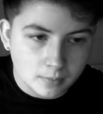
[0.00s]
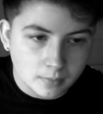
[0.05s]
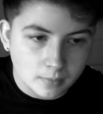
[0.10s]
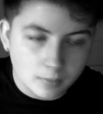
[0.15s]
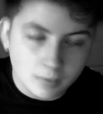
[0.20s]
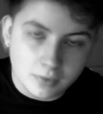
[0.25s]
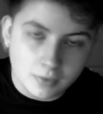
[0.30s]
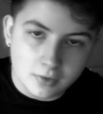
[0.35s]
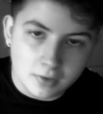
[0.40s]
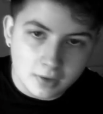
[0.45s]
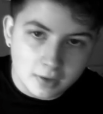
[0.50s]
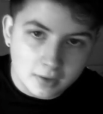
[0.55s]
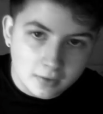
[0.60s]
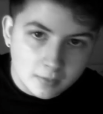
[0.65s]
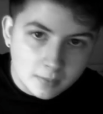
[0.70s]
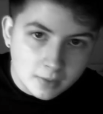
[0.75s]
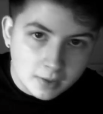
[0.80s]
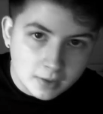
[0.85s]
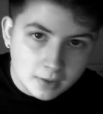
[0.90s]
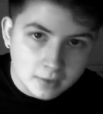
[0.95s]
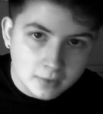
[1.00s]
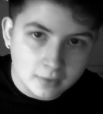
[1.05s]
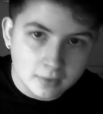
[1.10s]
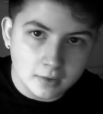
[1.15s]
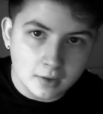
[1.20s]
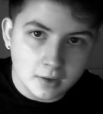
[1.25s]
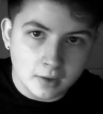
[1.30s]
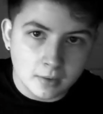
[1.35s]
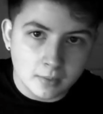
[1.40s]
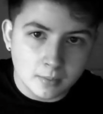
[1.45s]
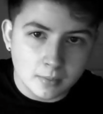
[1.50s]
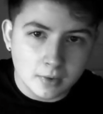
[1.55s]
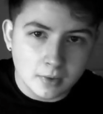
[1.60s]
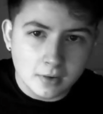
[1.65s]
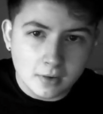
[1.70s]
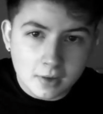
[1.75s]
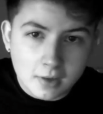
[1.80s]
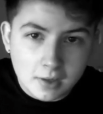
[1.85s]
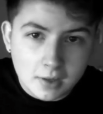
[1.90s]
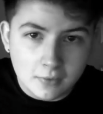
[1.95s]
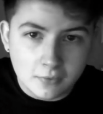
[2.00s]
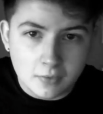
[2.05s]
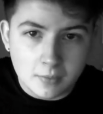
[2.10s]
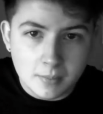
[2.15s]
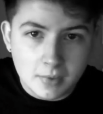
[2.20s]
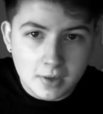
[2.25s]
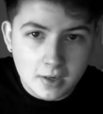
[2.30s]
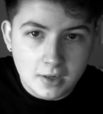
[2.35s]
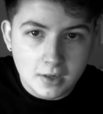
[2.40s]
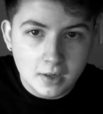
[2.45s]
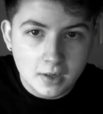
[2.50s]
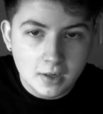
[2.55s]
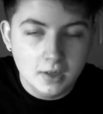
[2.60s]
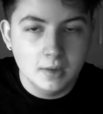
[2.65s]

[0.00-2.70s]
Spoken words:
Went straight into me. Luckily for me,